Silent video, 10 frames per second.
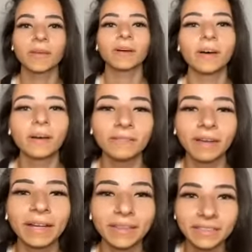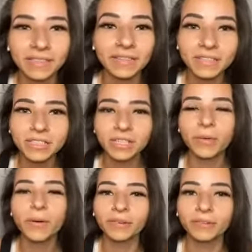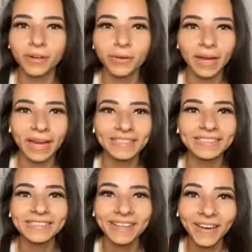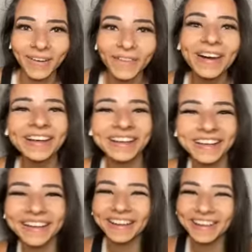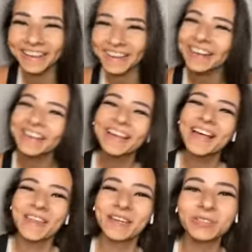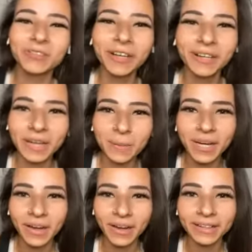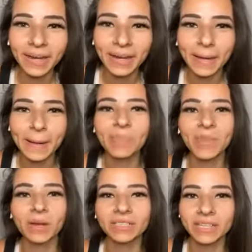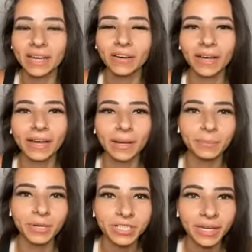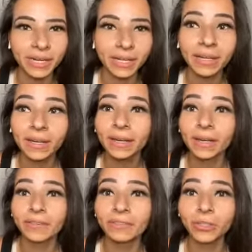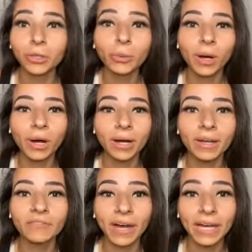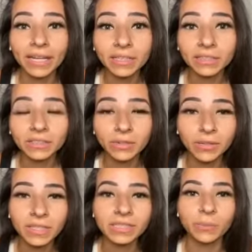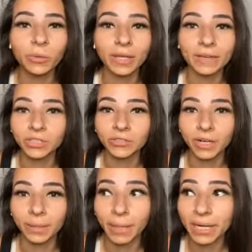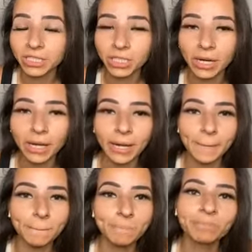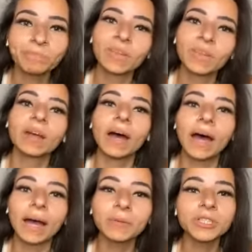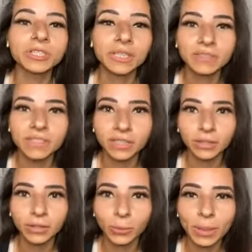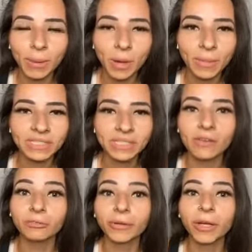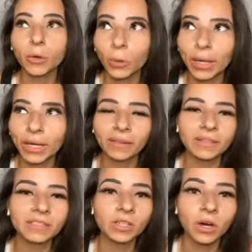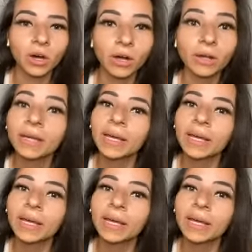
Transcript: All right, let's get this show on the road, guys. So, thanks for coming on a Saturday. I appreciate it. If you are invited to this, someone loves you very much. I would just love to tell you a little bit about myself real quick. This call